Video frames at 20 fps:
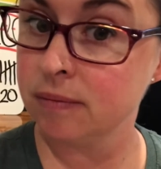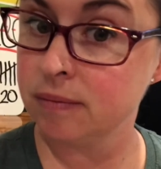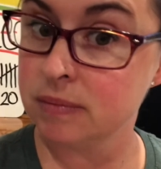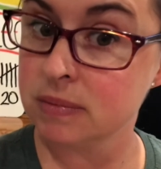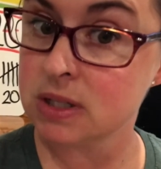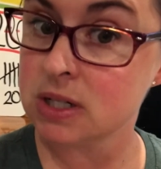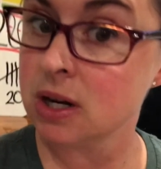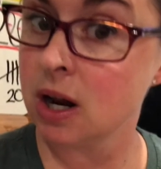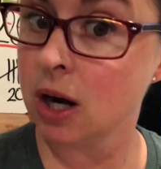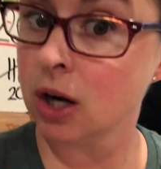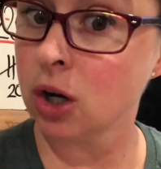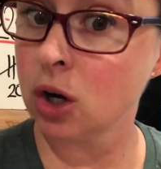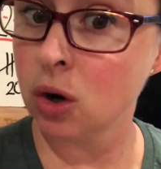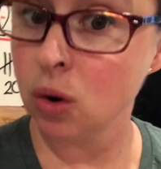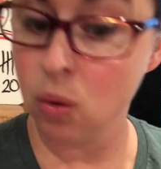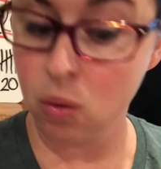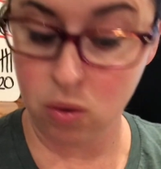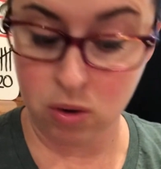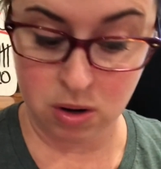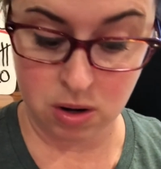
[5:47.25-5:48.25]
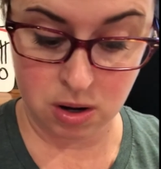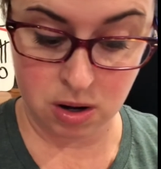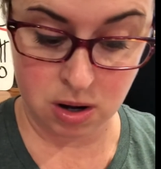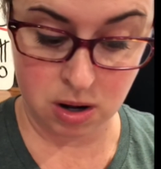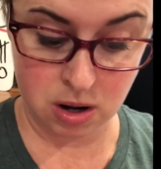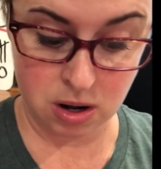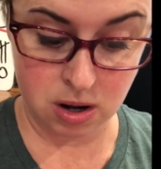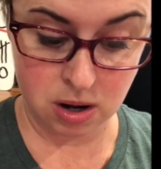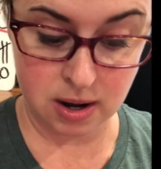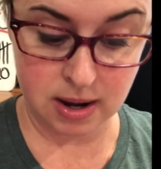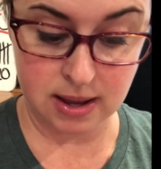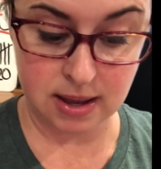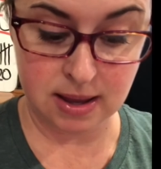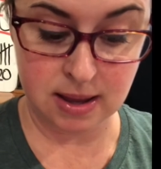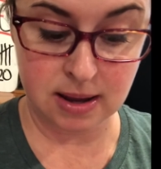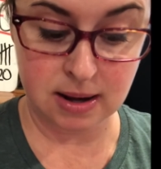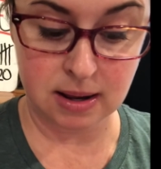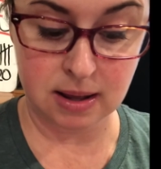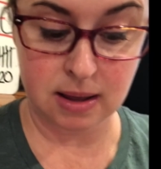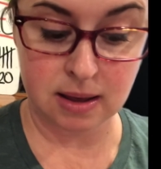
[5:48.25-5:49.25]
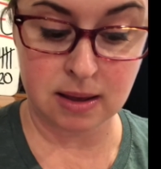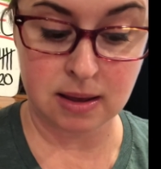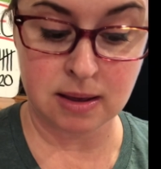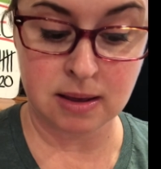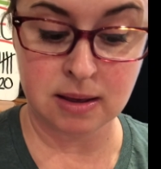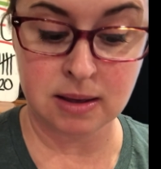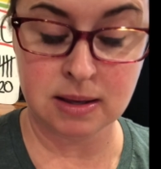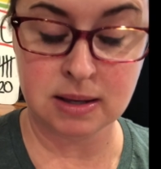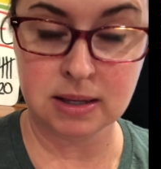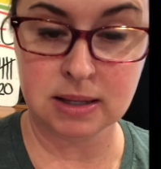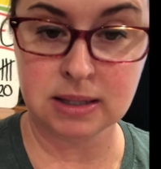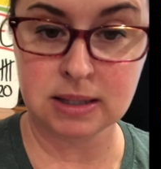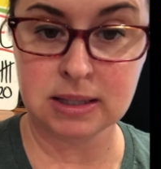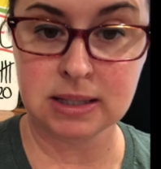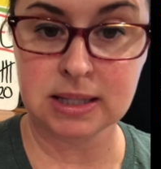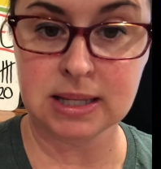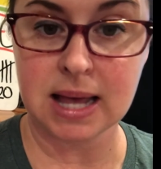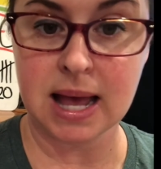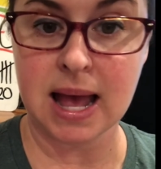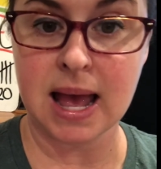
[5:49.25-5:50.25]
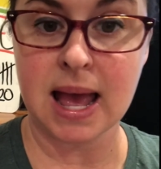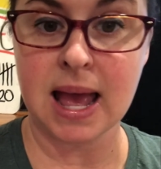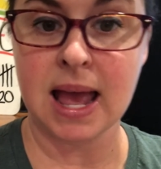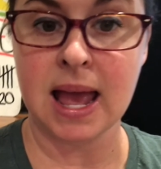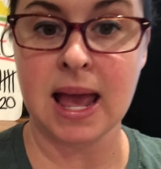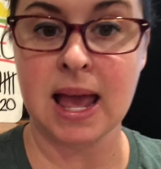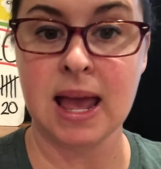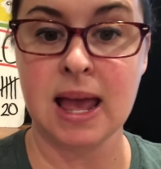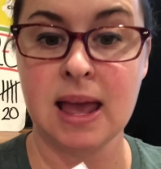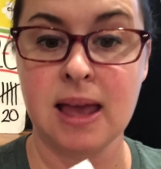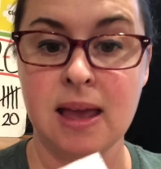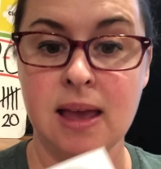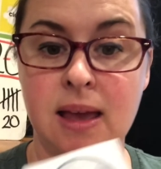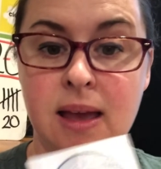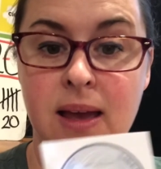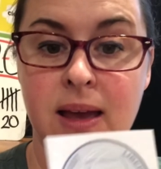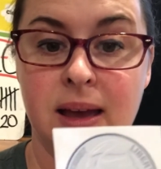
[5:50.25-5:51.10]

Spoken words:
It's not a quarter. It is a